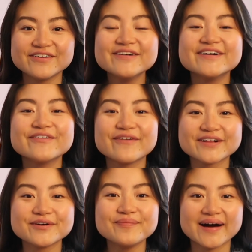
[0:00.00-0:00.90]
Hello,
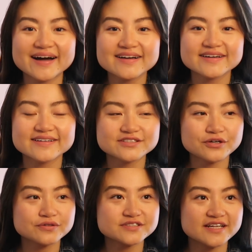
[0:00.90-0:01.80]
welcome back.
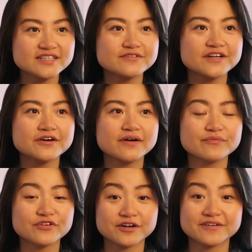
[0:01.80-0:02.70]
So today's video
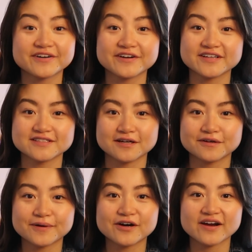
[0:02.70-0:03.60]
I'm very excited
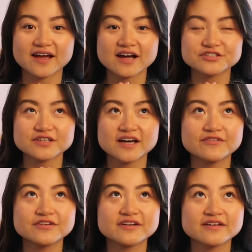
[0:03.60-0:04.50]
about. I actually
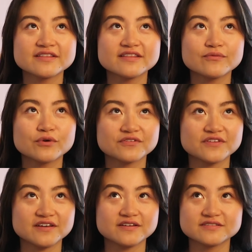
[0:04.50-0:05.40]
haven't done one of
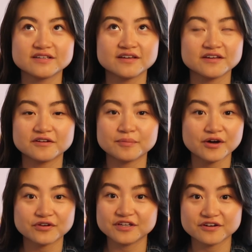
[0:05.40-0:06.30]
these in
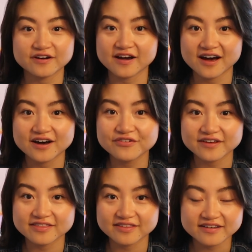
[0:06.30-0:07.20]
about a year and a half,
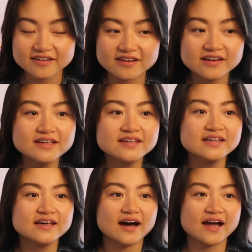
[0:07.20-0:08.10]
I think.
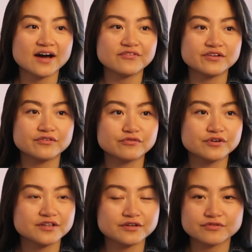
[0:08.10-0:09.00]
I haven't
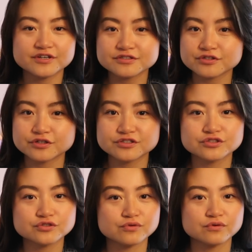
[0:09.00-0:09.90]
really
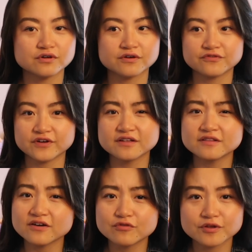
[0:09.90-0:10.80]
researched or fell in
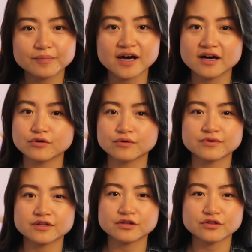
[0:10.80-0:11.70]
love with a bag or
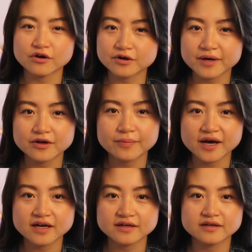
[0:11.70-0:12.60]
really thought about a
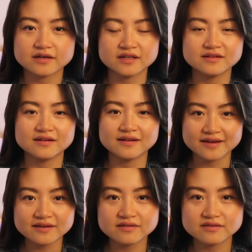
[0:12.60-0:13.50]
bag in
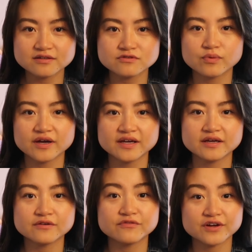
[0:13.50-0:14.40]
length this way
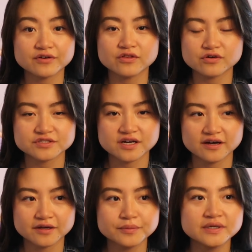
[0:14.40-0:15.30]
in a very long
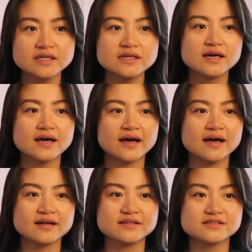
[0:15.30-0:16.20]
time,
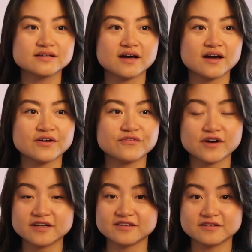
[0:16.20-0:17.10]
and I
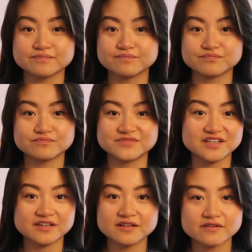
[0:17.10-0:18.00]
finally
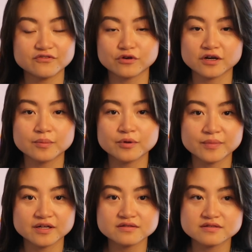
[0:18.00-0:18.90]
did for a couple
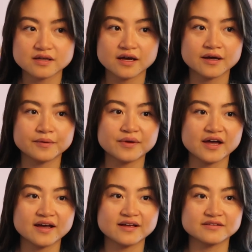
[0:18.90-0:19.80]
months
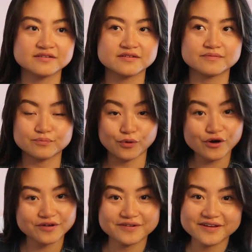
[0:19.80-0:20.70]
and
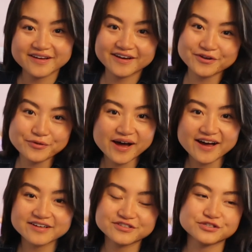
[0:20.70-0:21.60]
bought a new
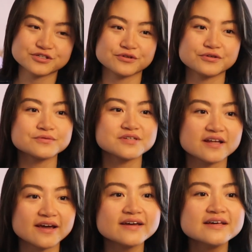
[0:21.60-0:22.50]
bag to show you
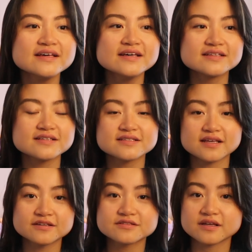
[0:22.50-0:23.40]
today. This
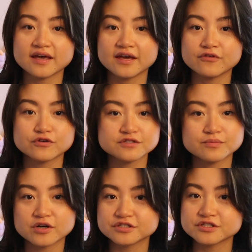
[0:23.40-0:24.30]
is a first
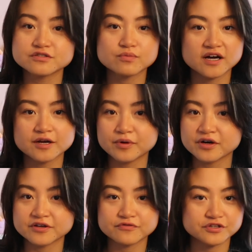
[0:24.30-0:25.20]
impressions, why I
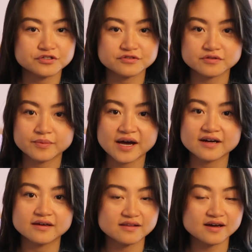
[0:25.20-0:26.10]
bought it, features of the
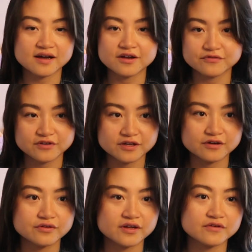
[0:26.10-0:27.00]
bag, that kind of
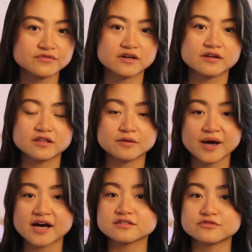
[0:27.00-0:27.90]
video that I've done in the
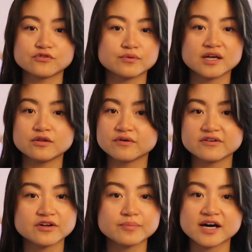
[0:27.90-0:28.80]
past for my
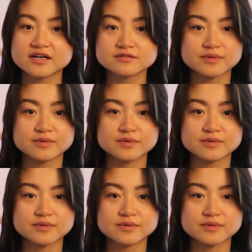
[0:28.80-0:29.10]
Loewe bags,